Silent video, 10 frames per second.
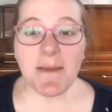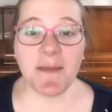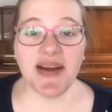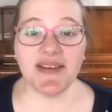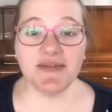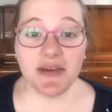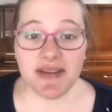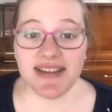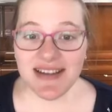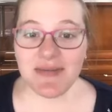but
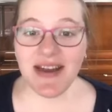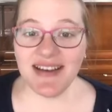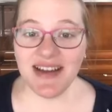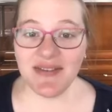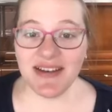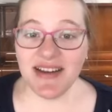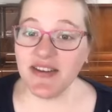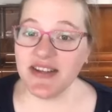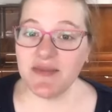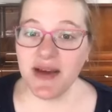women's unpaid labour
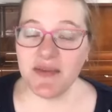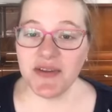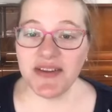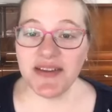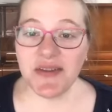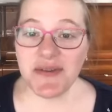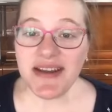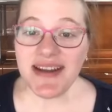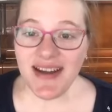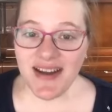increased by more than
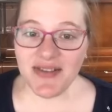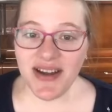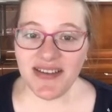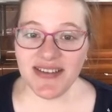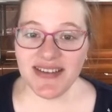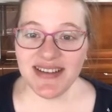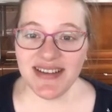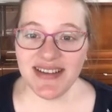3.5 hours.